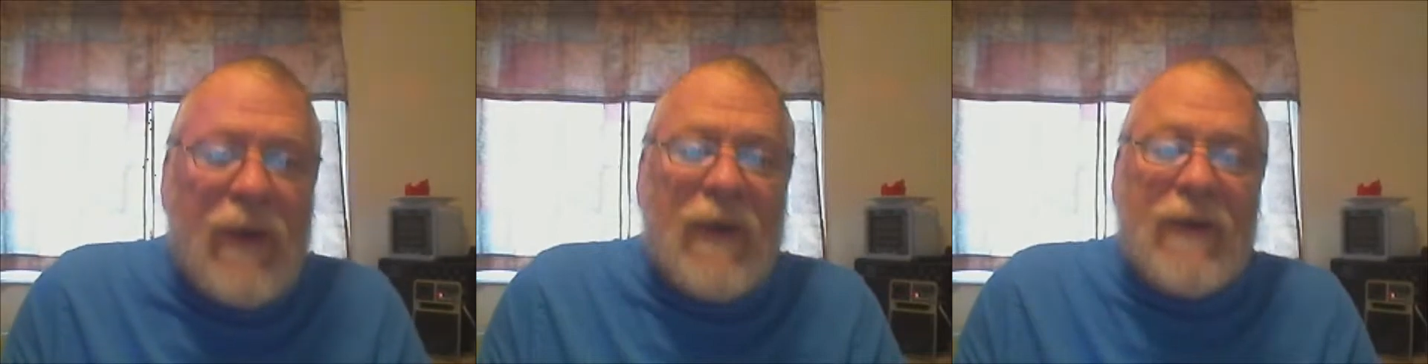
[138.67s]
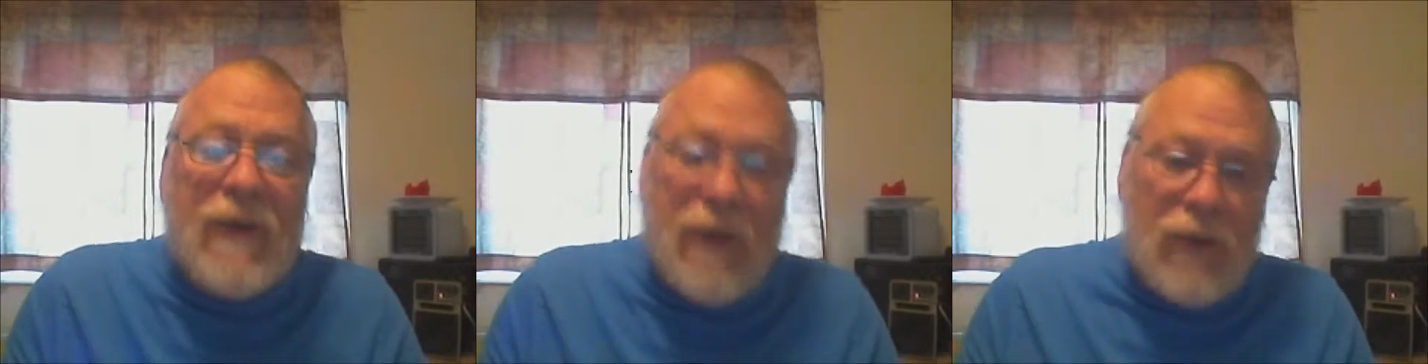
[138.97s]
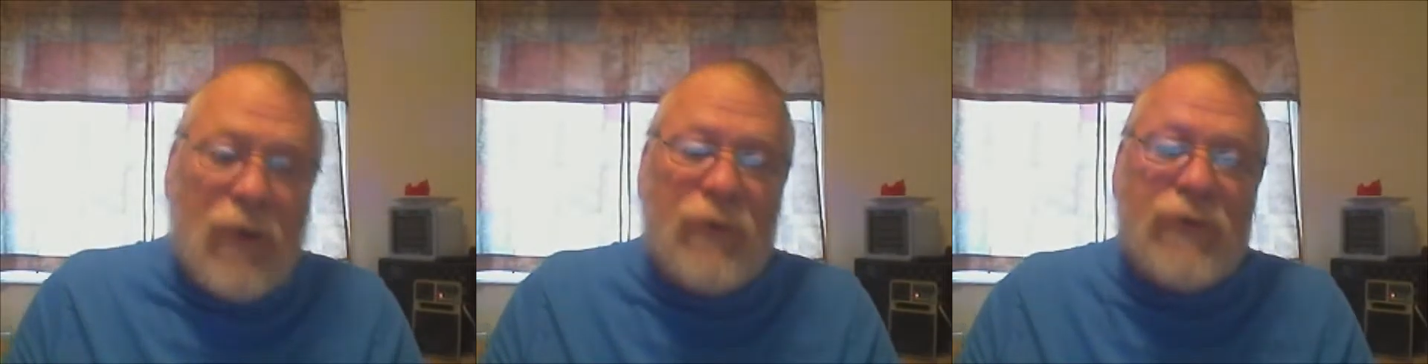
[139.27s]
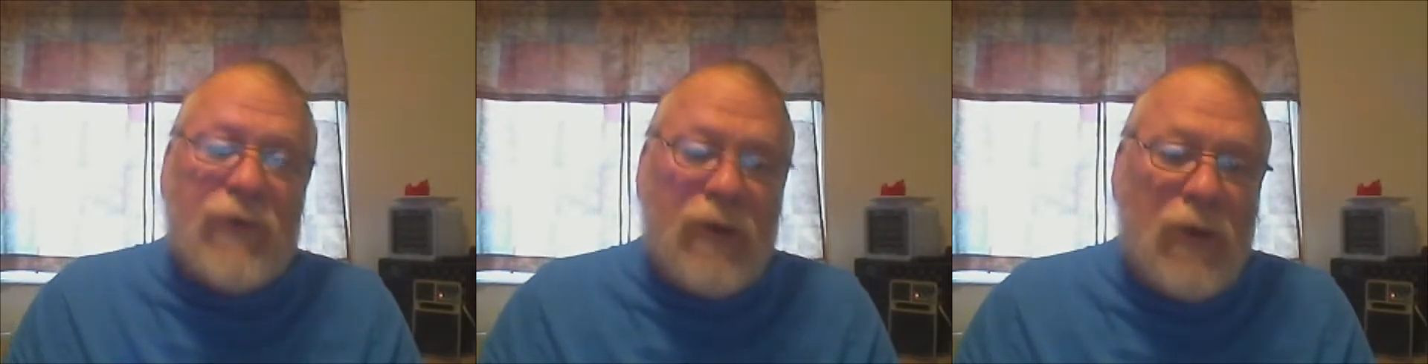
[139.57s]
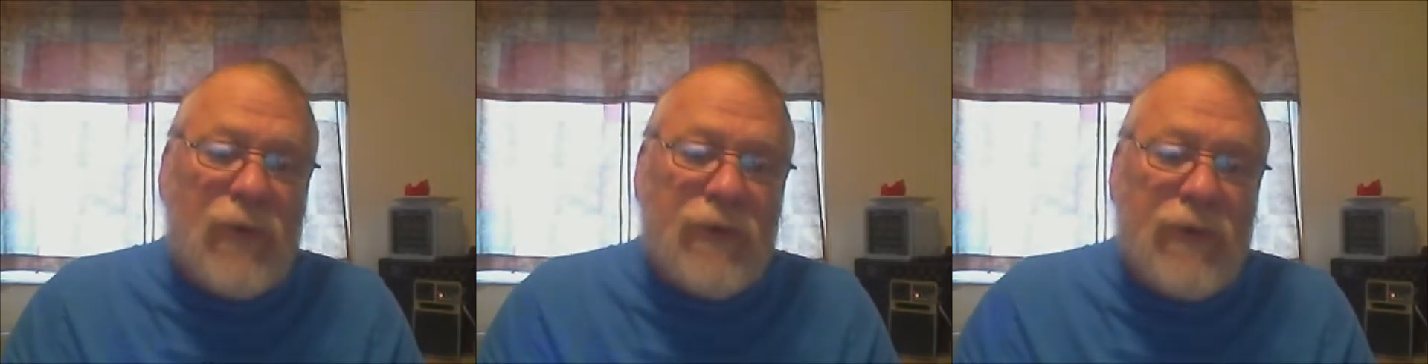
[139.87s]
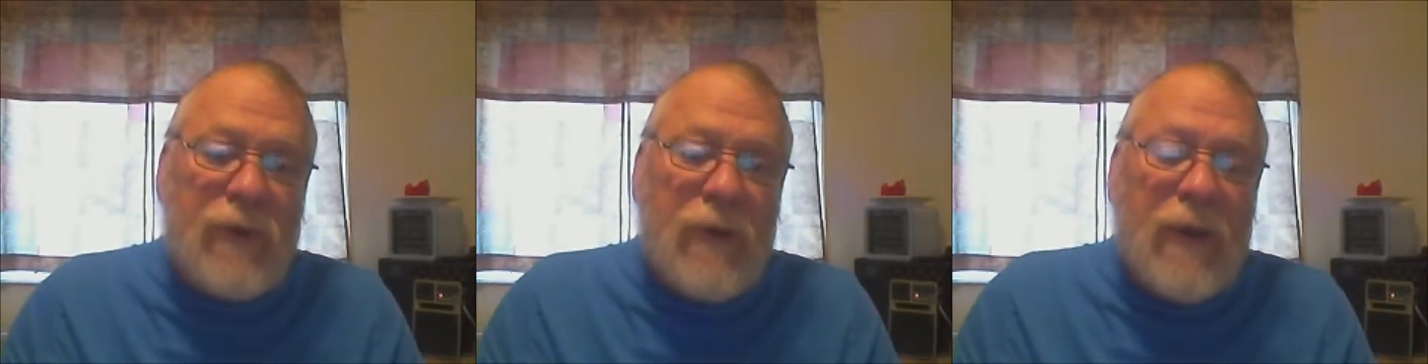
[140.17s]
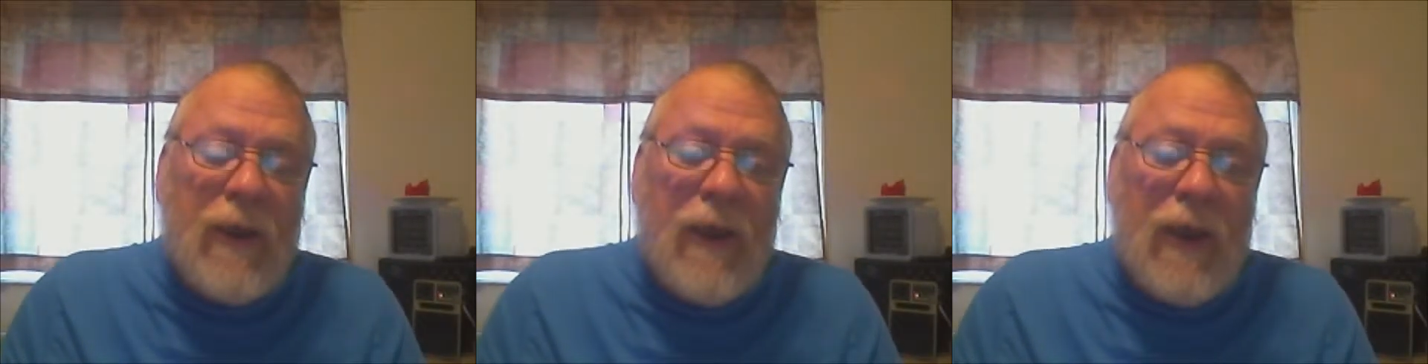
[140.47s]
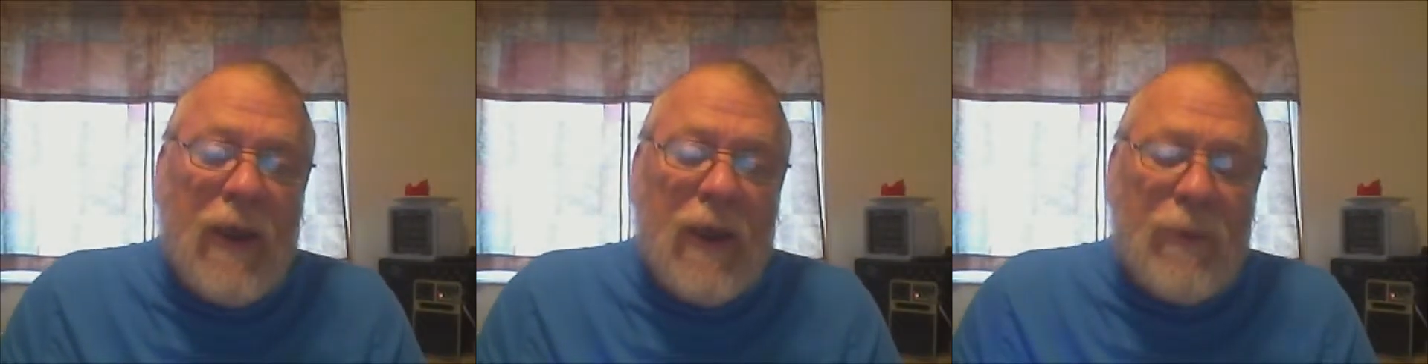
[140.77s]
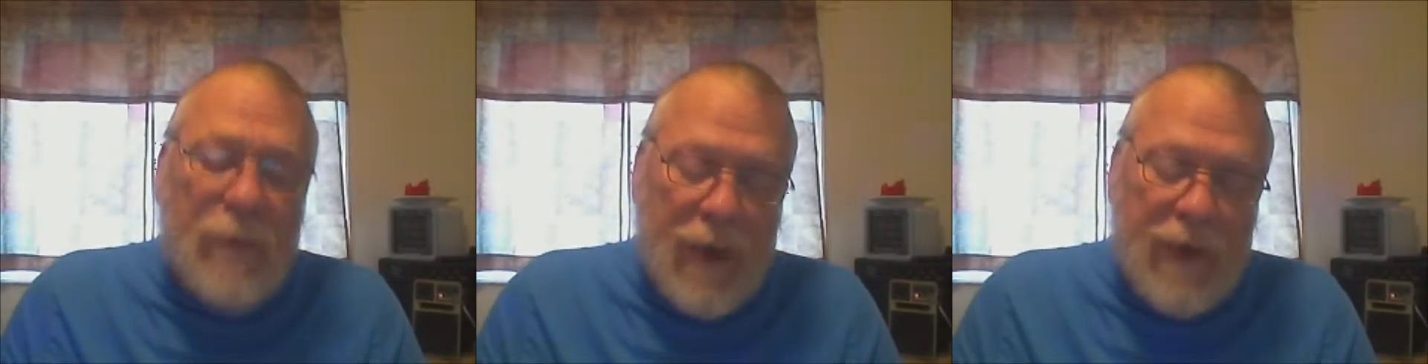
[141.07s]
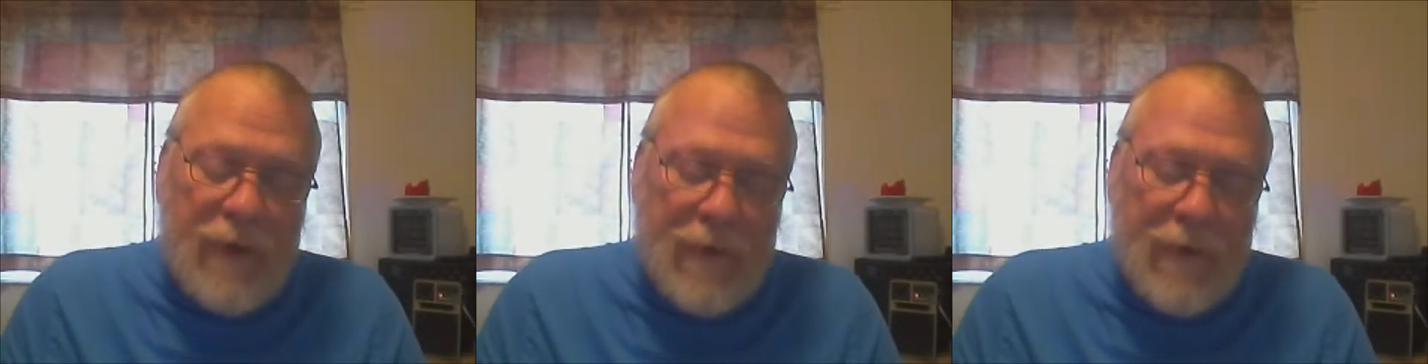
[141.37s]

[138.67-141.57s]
getting closer and closer. But